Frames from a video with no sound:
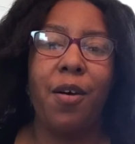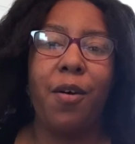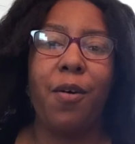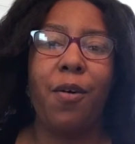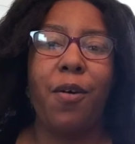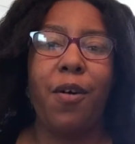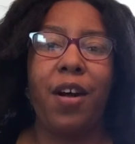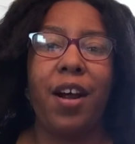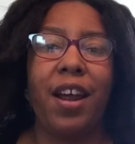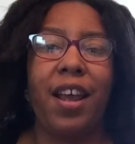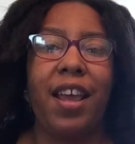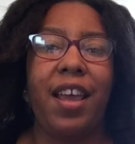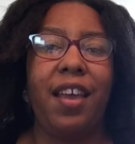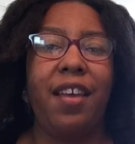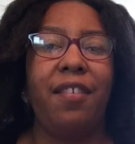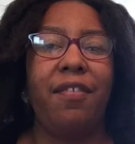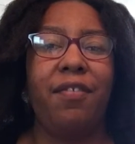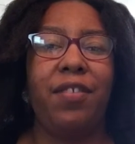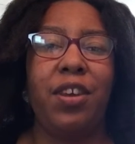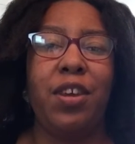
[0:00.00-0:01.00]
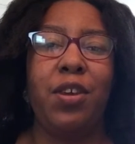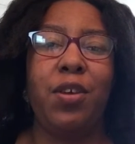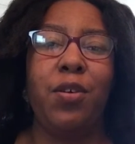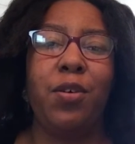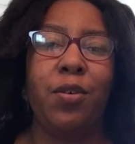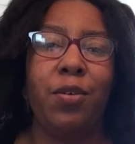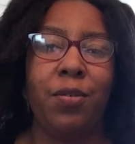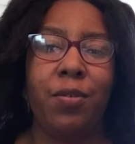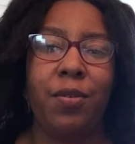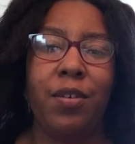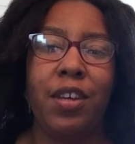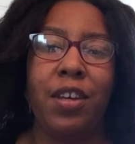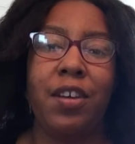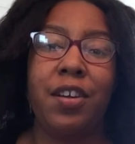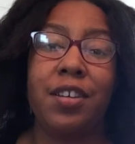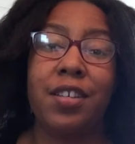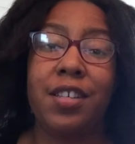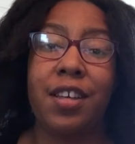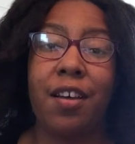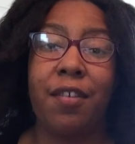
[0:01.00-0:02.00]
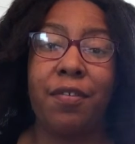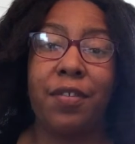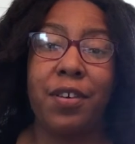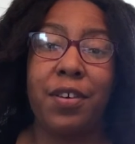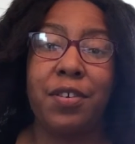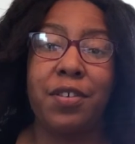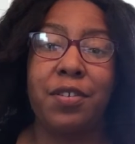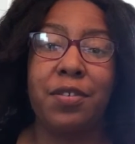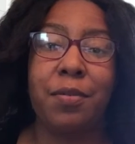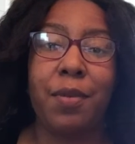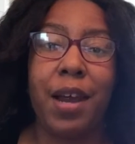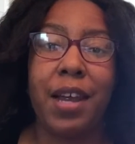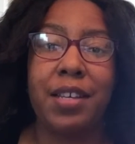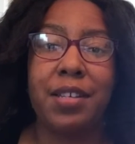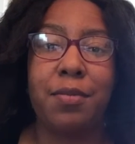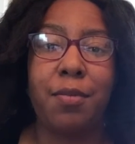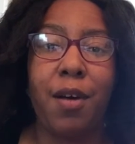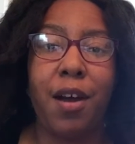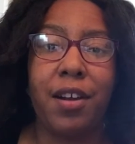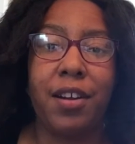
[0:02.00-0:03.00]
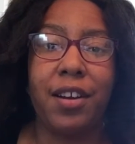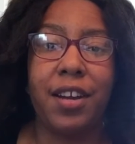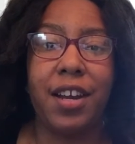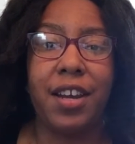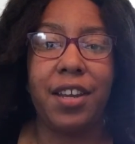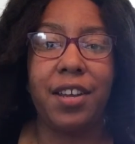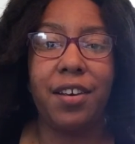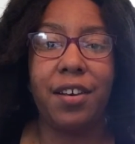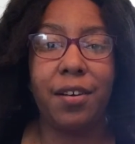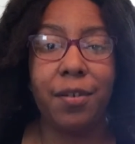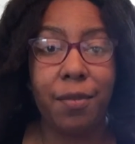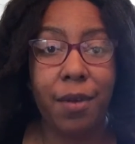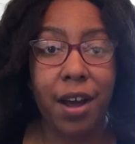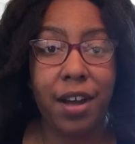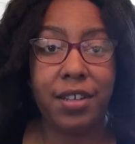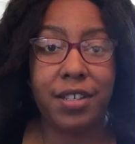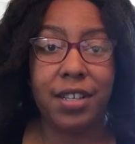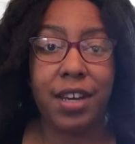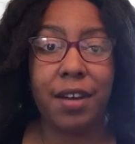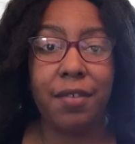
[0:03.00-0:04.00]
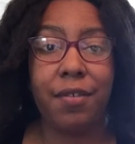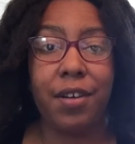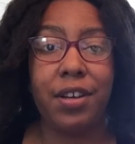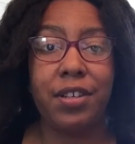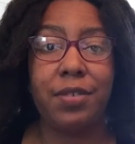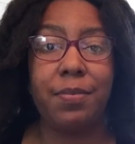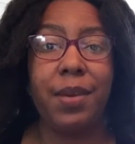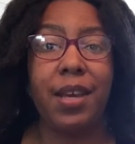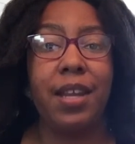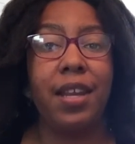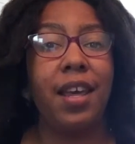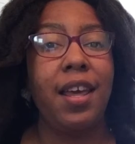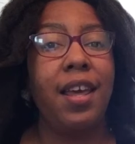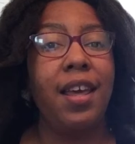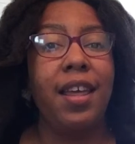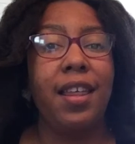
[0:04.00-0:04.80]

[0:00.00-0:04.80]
or if you yourself use rice water in your wash day regimen.